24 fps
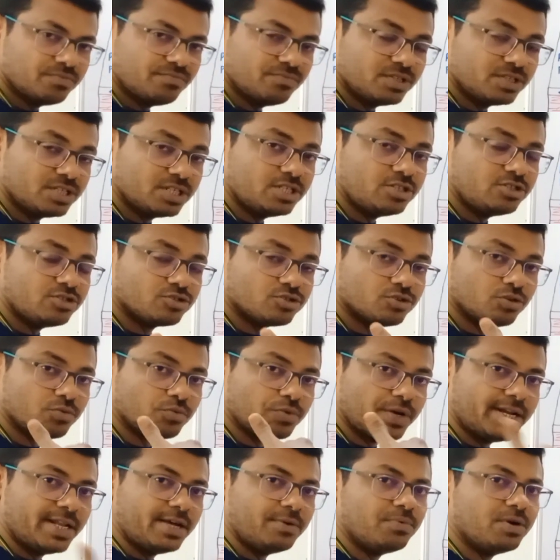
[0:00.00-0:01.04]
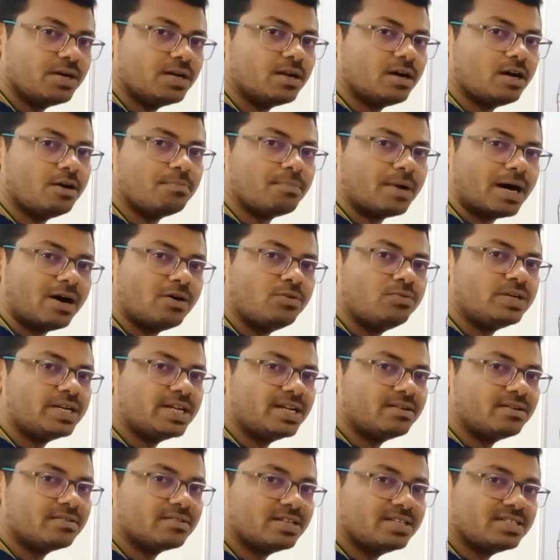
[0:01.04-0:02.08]
which is, so whenever a
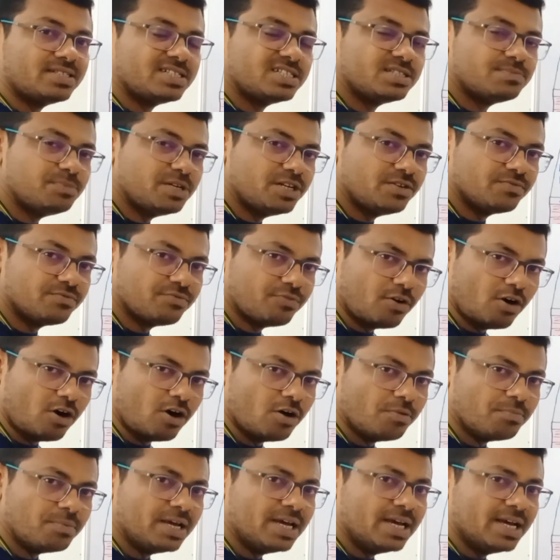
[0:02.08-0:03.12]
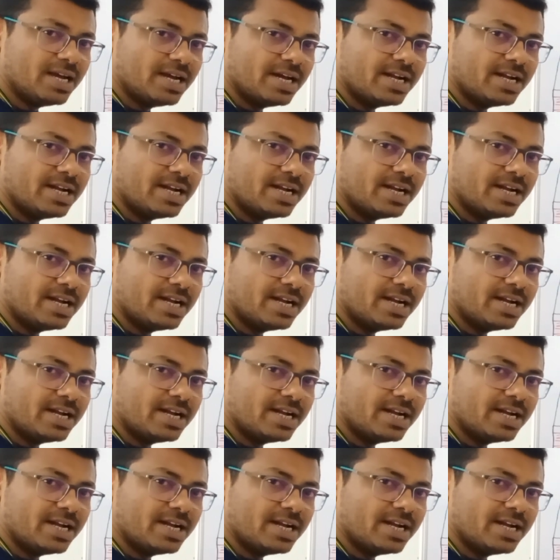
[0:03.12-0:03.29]
mountain ridge is been formed,